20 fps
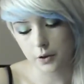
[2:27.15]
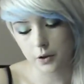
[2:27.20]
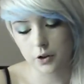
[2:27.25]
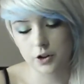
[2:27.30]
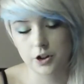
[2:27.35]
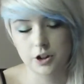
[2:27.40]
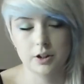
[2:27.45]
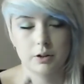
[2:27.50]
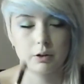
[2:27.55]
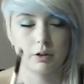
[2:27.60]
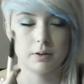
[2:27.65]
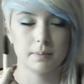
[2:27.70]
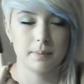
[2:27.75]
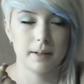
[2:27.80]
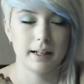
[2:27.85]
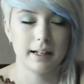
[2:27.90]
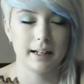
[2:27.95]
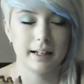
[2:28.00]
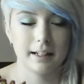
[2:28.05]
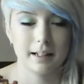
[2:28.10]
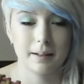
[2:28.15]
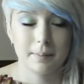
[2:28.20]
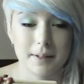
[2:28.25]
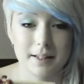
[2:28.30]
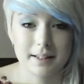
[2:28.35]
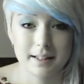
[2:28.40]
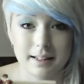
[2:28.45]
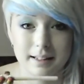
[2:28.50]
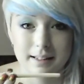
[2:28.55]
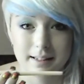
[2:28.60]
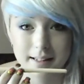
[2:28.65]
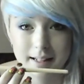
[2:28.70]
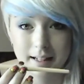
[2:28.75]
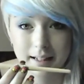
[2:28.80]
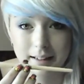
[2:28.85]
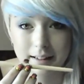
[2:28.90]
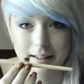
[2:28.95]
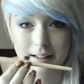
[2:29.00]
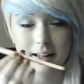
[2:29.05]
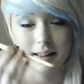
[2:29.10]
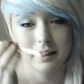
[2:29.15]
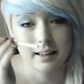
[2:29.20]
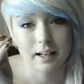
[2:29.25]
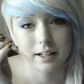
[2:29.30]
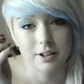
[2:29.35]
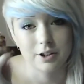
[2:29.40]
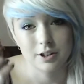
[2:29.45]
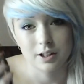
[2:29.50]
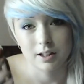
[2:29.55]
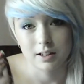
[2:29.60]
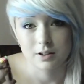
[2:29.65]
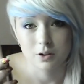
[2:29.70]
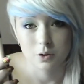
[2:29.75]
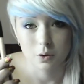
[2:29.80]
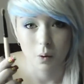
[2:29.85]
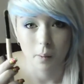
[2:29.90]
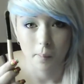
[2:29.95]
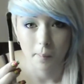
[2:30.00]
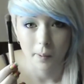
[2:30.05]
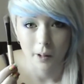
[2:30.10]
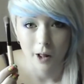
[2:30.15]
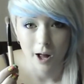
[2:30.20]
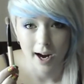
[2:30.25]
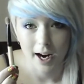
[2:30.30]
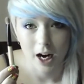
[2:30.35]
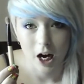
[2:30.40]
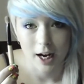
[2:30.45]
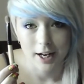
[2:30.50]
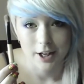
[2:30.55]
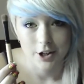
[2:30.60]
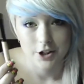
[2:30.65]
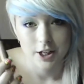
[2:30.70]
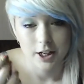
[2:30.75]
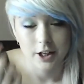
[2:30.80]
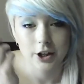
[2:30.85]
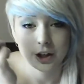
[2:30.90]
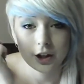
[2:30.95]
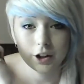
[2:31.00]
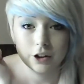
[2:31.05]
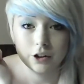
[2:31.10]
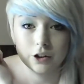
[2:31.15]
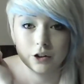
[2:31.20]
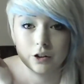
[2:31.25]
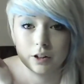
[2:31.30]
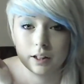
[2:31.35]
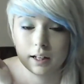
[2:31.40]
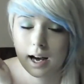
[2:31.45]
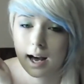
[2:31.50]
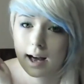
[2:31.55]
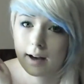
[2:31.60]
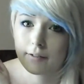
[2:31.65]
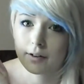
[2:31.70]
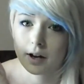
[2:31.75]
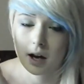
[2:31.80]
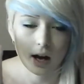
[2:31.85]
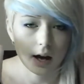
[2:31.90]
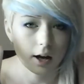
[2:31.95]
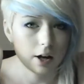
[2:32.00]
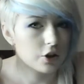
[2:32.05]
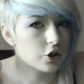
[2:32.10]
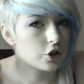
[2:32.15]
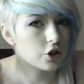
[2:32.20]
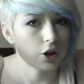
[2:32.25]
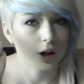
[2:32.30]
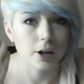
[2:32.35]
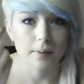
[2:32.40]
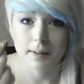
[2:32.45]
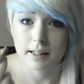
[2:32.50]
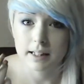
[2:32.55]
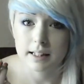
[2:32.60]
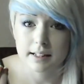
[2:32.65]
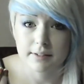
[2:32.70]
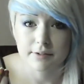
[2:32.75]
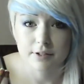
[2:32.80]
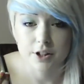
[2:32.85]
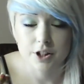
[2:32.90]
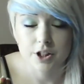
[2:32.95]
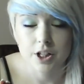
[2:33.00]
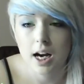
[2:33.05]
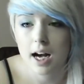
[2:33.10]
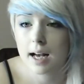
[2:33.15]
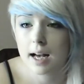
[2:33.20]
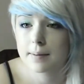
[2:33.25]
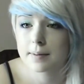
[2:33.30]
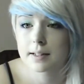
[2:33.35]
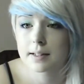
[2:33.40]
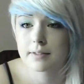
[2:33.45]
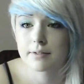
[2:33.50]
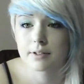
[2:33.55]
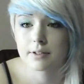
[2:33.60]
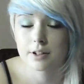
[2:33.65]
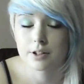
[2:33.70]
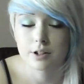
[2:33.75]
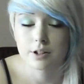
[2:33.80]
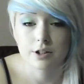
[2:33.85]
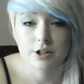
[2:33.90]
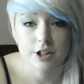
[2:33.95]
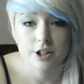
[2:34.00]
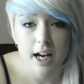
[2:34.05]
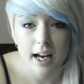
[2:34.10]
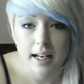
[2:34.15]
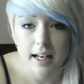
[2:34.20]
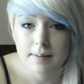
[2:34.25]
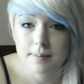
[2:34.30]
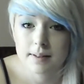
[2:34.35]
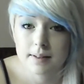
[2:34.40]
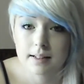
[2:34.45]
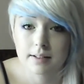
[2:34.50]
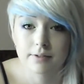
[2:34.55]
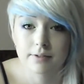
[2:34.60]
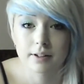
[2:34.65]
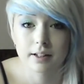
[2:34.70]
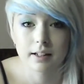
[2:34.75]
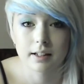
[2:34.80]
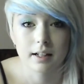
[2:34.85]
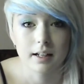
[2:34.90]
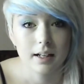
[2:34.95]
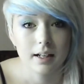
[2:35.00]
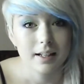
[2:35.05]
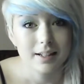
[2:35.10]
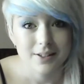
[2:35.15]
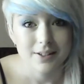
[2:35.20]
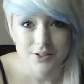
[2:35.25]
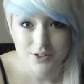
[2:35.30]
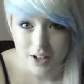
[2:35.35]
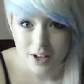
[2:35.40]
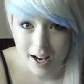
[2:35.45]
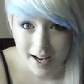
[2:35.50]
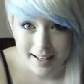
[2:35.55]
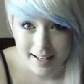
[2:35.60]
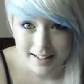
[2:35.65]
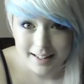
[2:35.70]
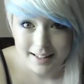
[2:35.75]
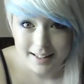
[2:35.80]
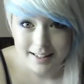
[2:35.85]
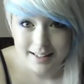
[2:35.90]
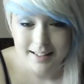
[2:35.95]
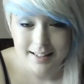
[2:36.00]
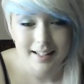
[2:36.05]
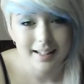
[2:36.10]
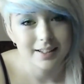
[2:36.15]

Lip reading: Gorgeous Cosmetic number 16, that's just to apply eyeshadow. You can have so many different types, different shapes, different sizes.